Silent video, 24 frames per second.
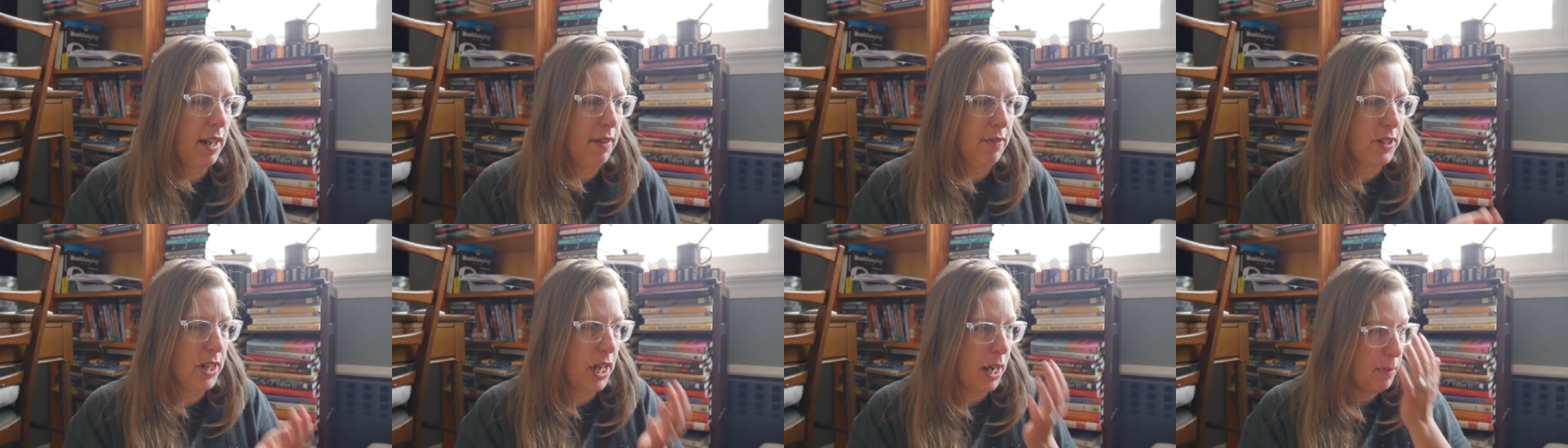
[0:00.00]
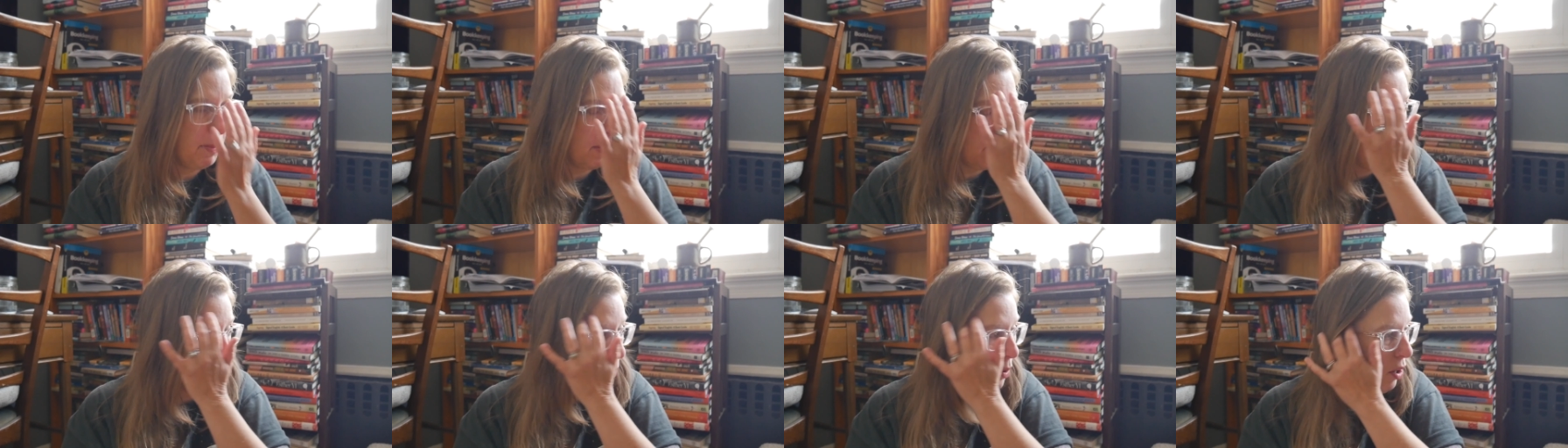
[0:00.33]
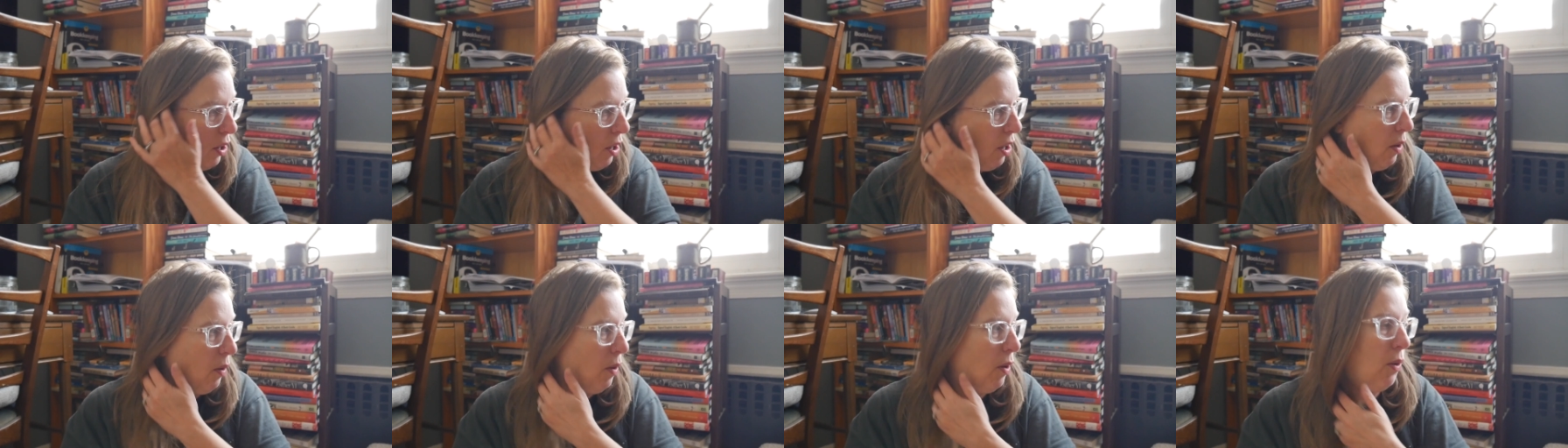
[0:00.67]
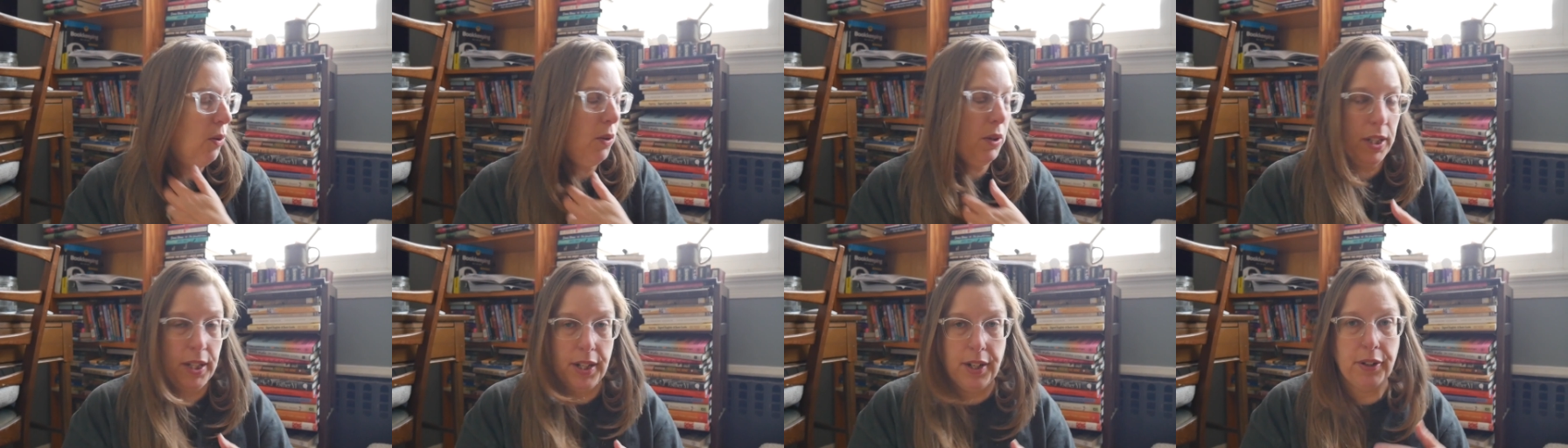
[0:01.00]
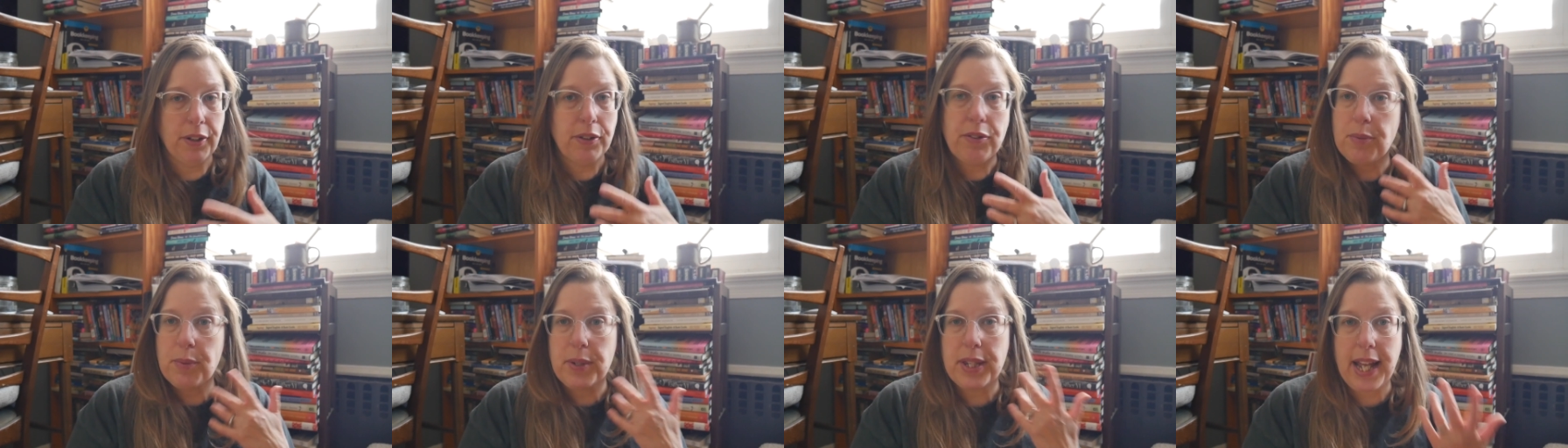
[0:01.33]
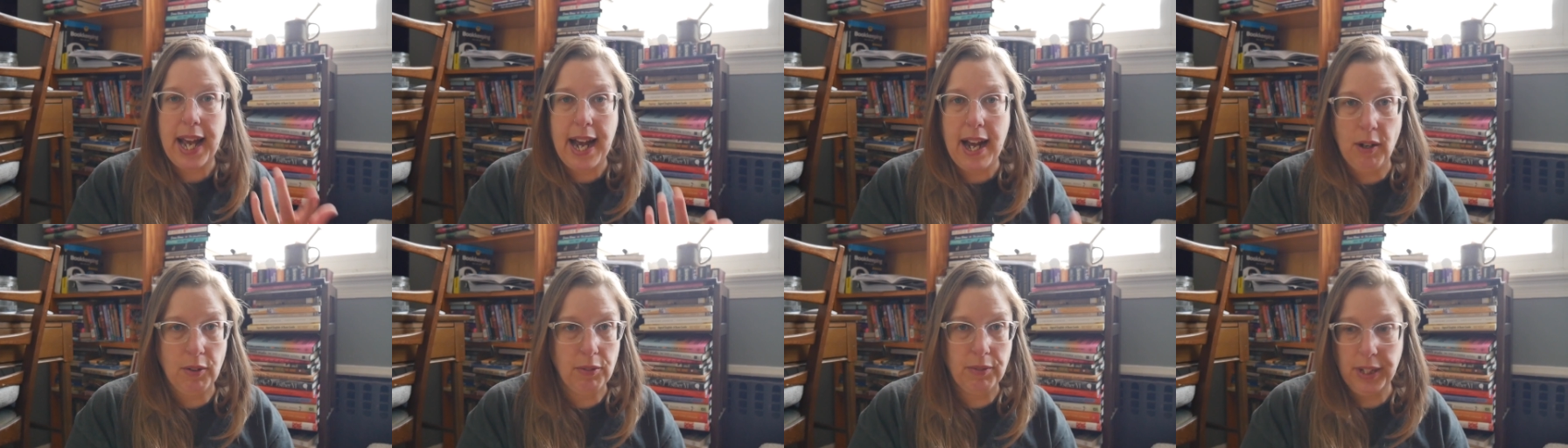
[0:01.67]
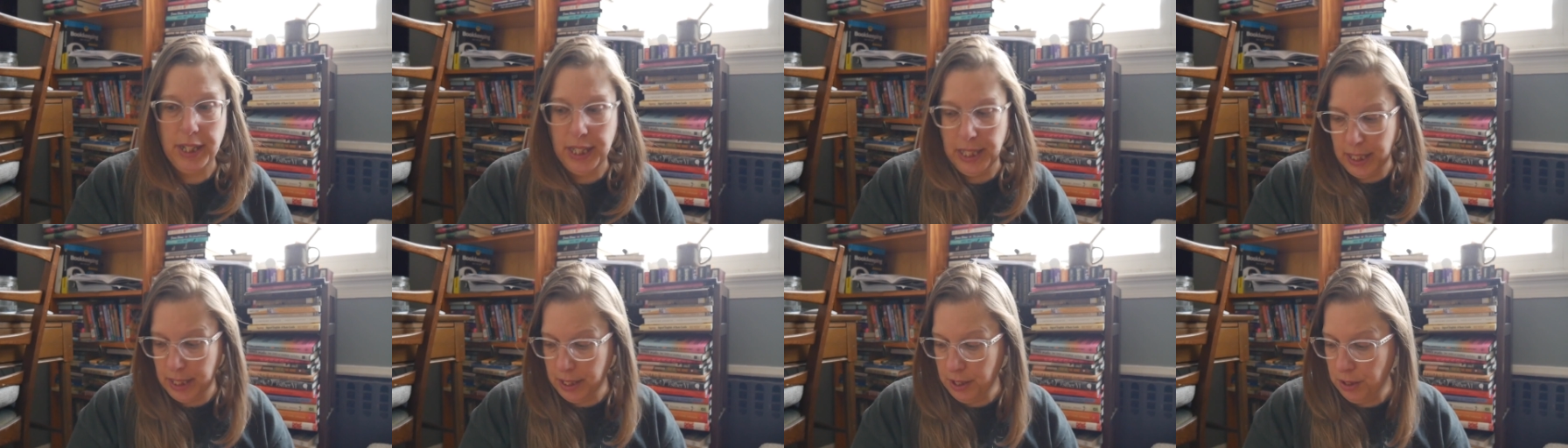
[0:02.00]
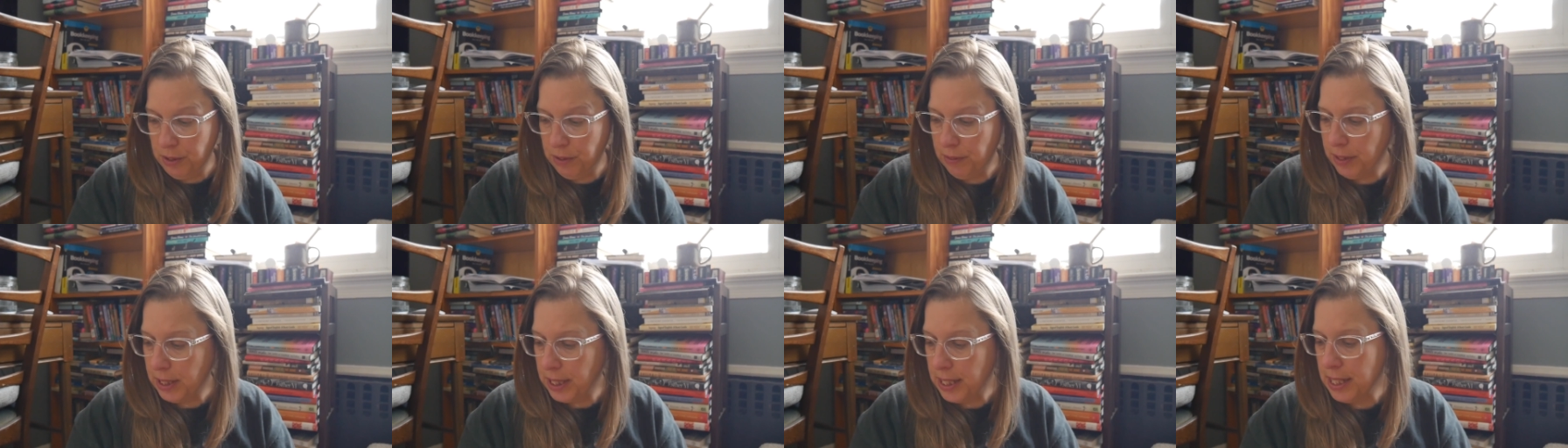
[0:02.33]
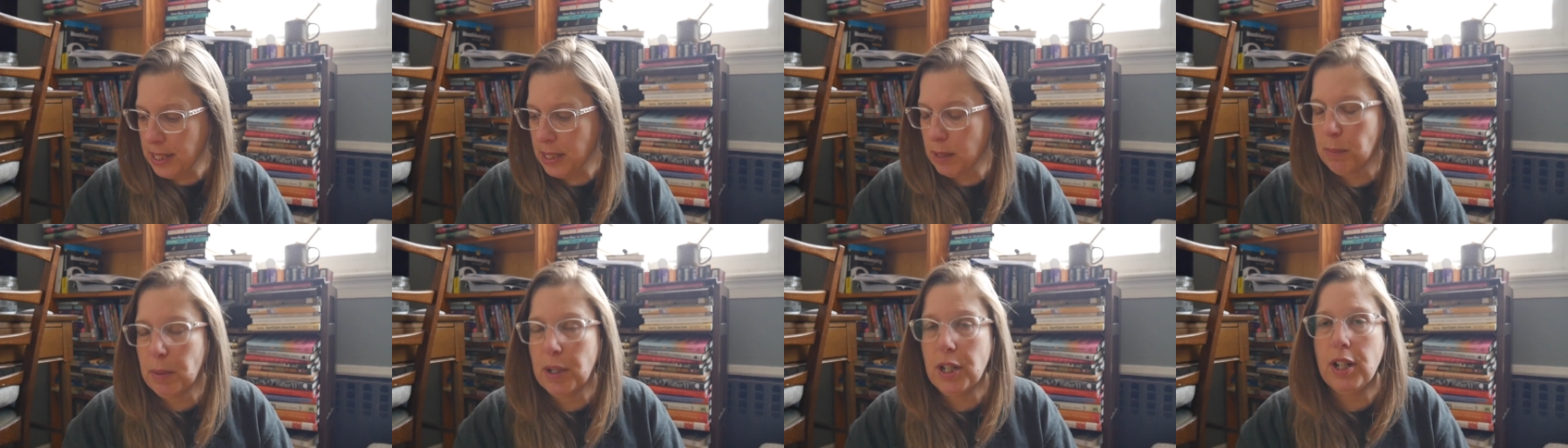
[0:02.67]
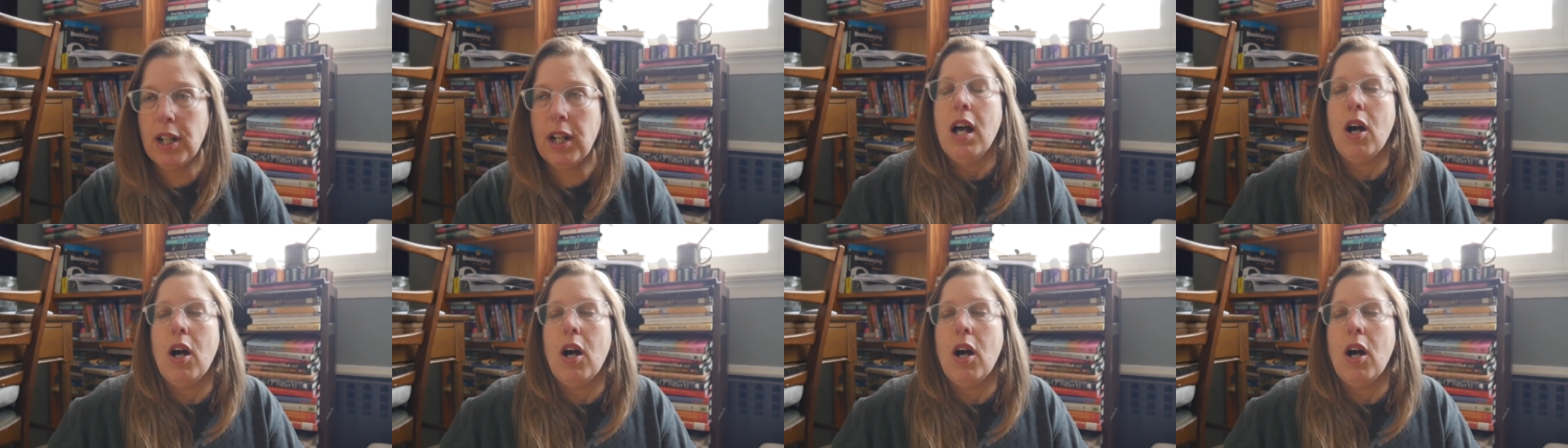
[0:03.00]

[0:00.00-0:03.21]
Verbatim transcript: of times I will go whole years without reading a new release book